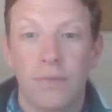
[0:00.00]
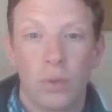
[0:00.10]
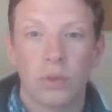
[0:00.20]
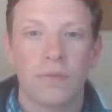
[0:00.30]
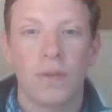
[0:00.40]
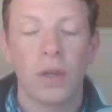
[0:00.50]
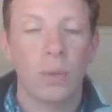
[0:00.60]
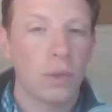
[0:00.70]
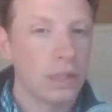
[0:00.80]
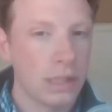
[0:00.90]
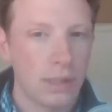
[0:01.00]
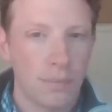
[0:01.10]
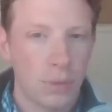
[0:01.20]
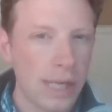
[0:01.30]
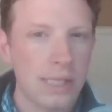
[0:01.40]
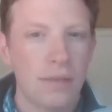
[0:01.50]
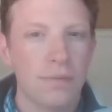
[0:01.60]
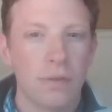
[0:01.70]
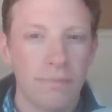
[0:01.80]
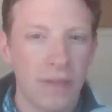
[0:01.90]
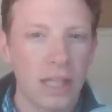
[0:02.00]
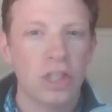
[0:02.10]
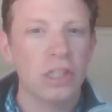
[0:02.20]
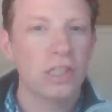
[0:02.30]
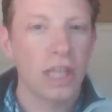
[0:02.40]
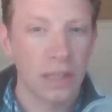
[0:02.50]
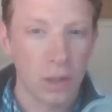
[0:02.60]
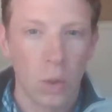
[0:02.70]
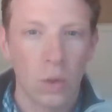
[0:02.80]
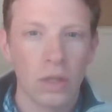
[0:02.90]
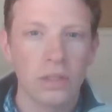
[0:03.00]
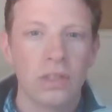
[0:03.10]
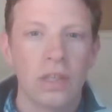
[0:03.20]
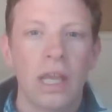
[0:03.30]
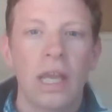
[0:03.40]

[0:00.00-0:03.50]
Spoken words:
forced to follow all these oppressive conventions and laws.